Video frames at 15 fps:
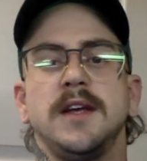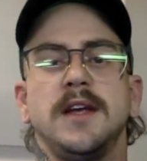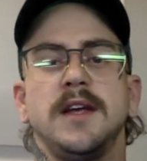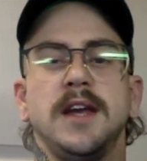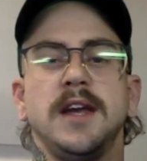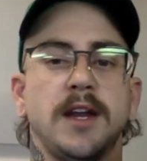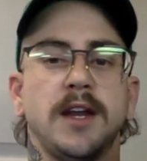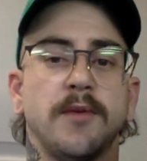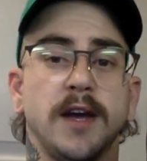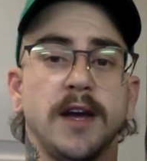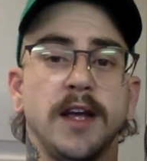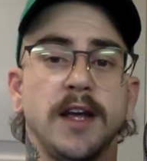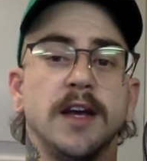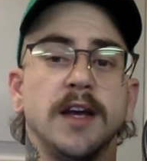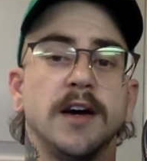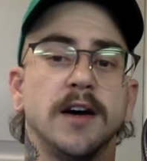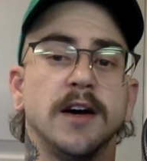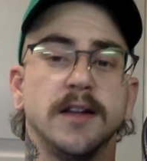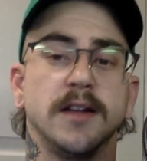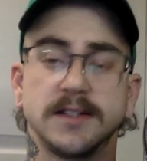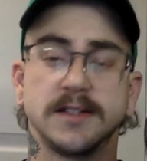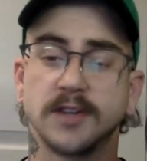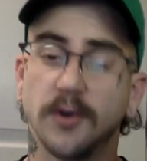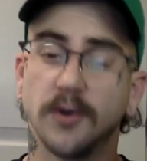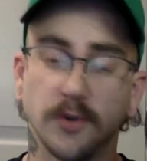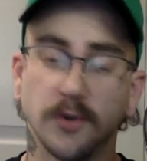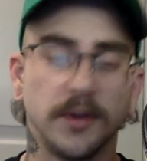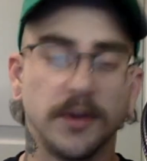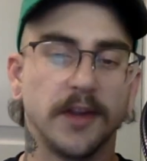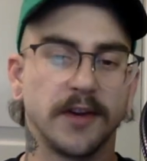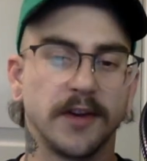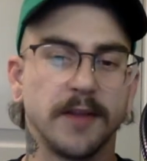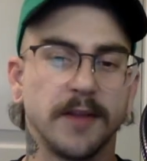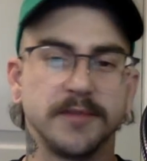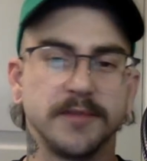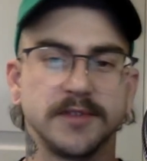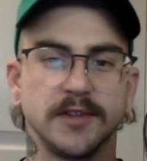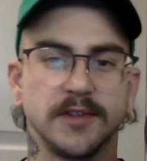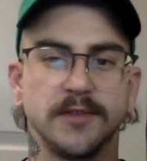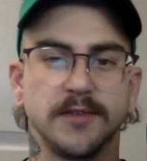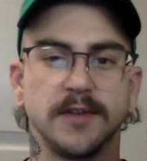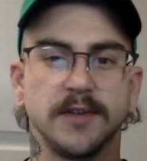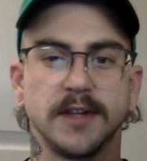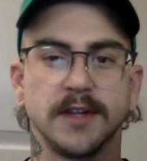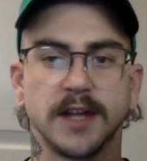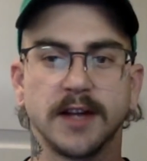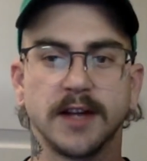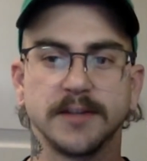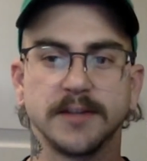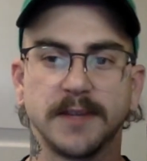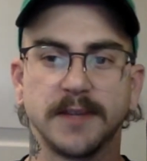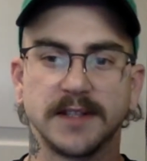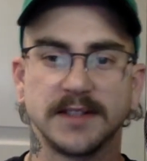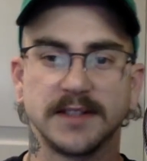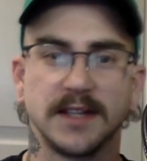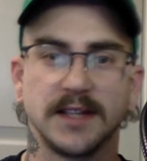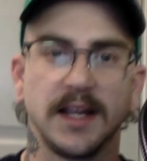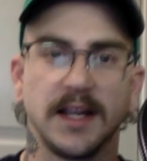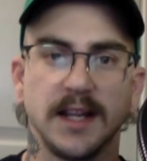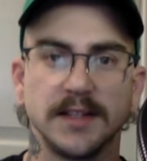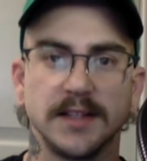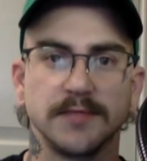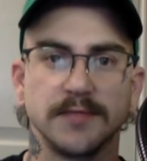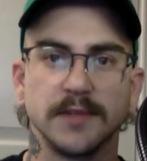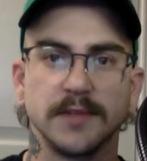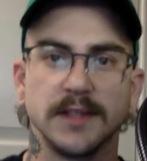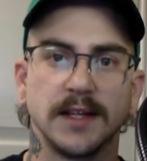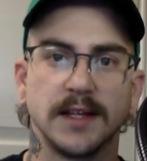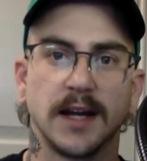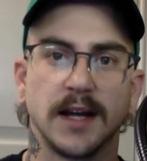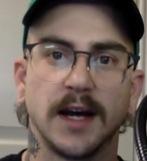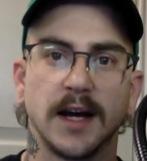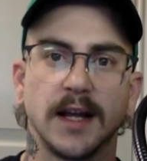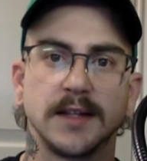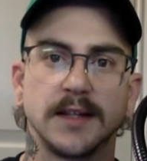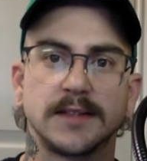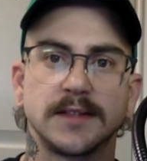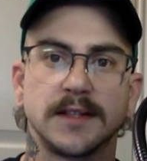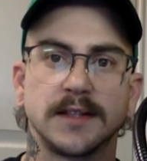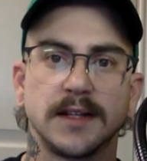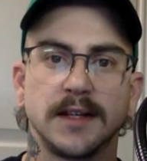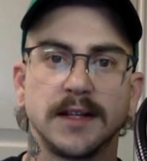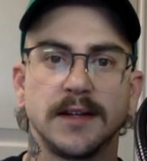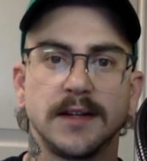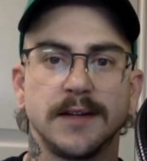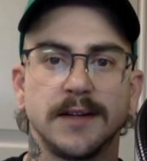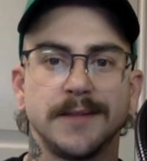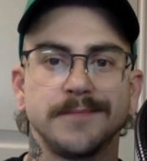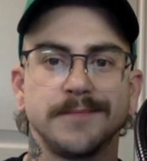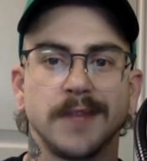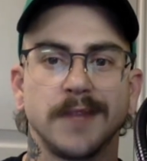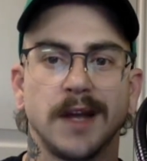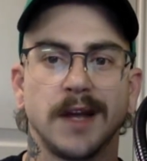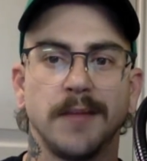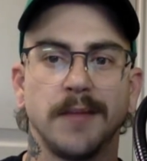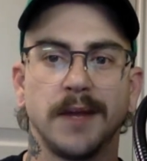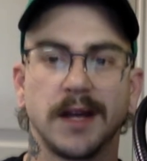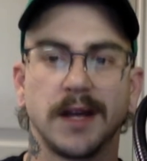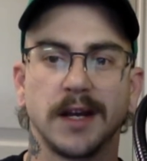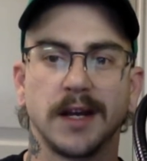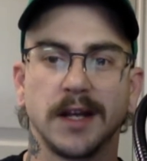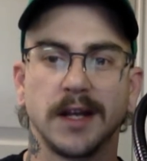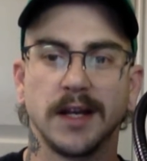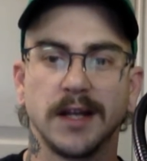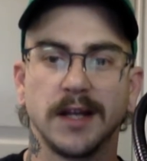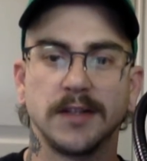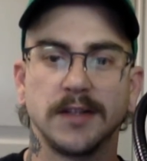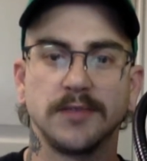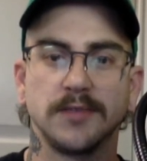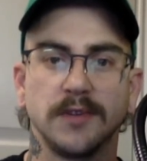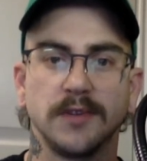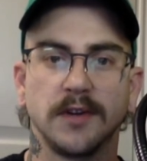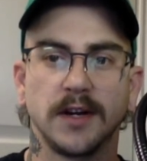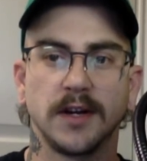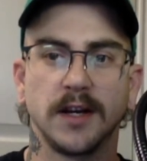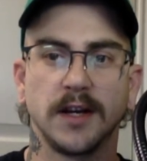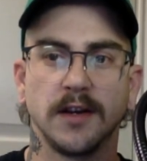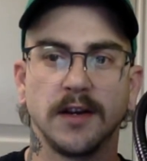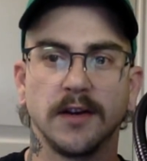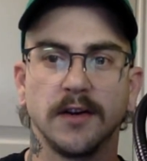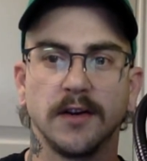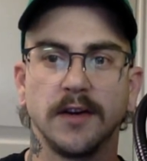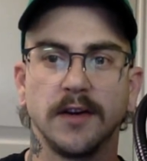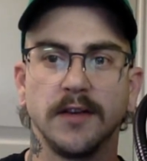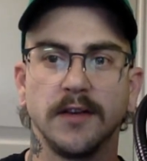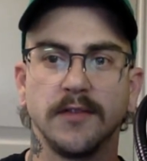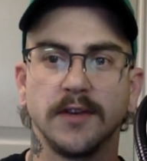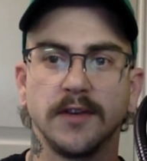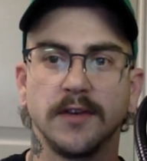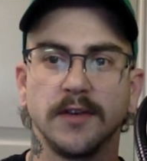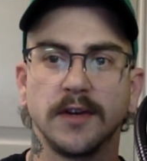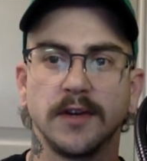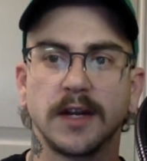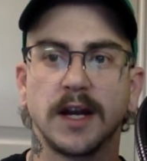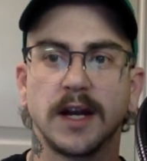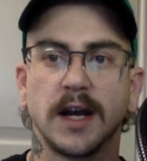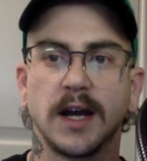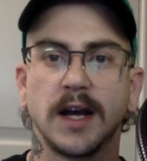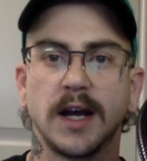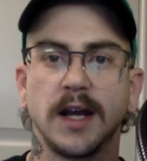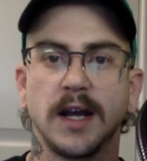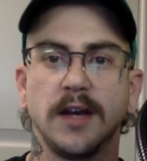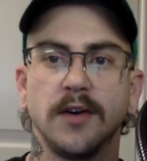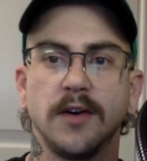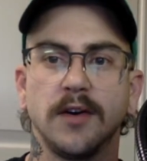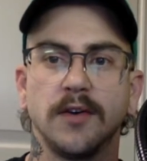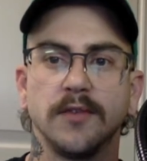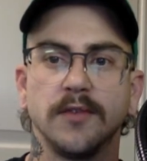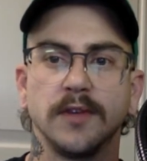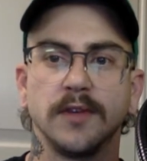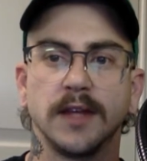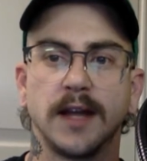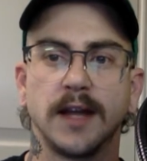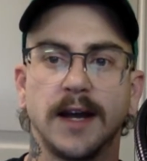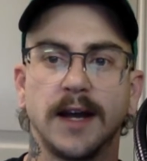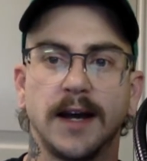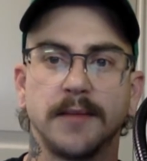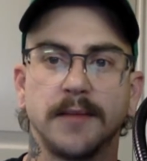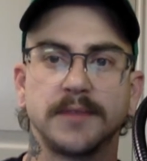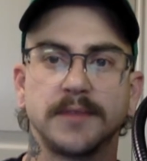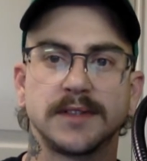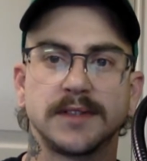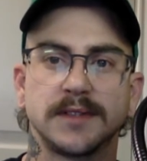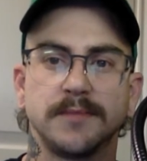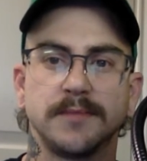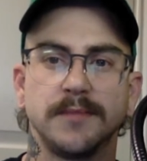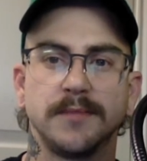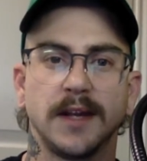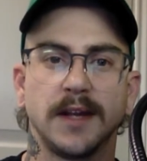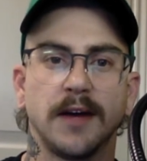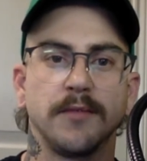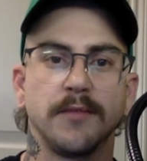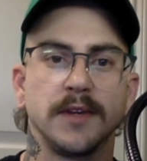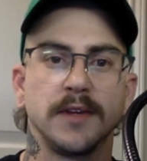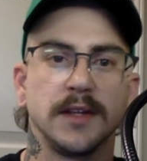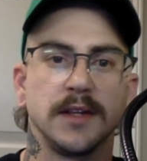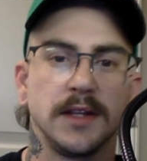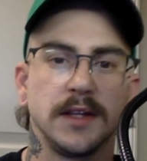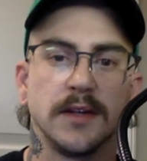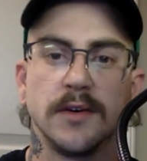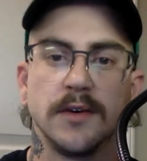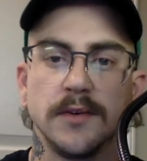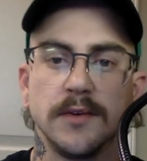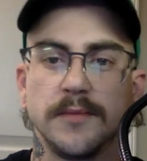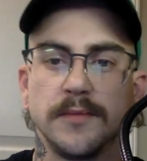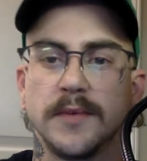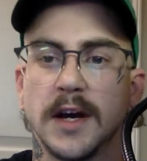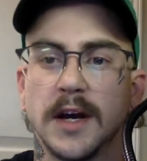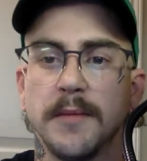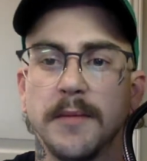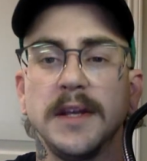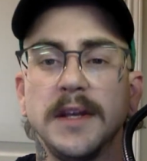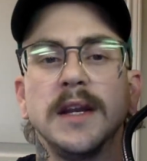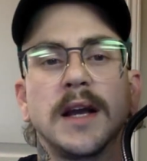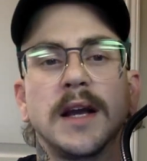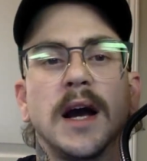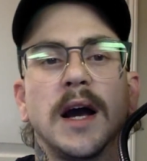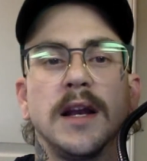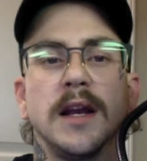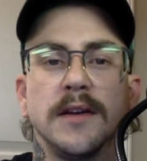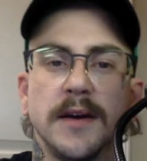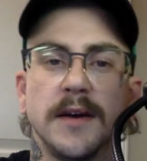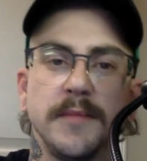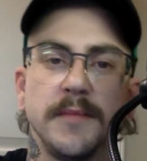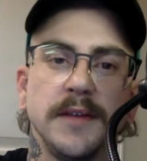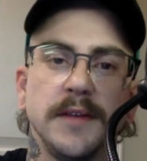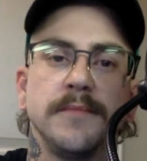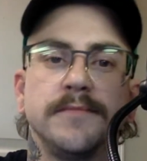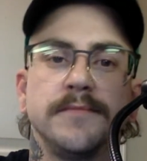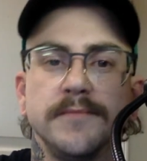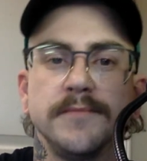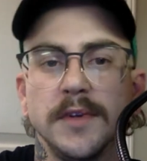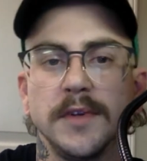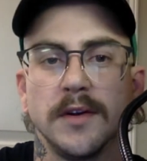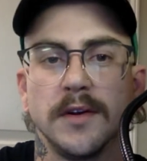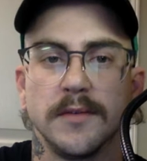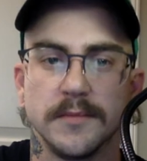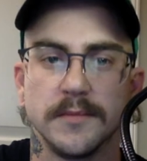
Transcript: Anyway, that's a whole nother episode. Like I was about to say, it's really not... I'm not going to get into it on here, even though it kind of overlaps. Not really, though. You know.